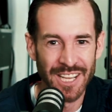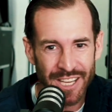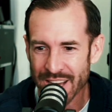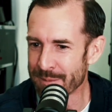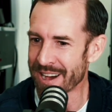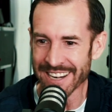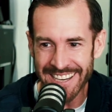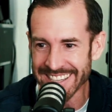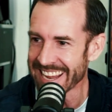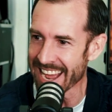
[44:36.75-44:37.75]
Come on
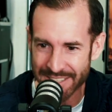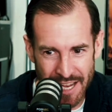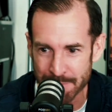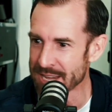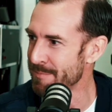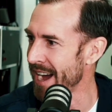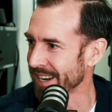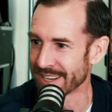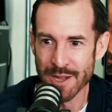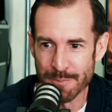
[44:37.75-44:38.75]
in. Yeah, tell me about
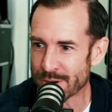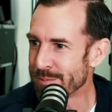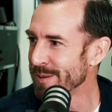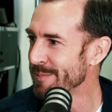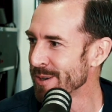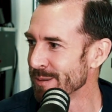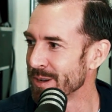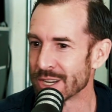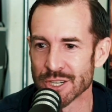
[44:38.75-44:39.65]
it. Boom, boom, boom.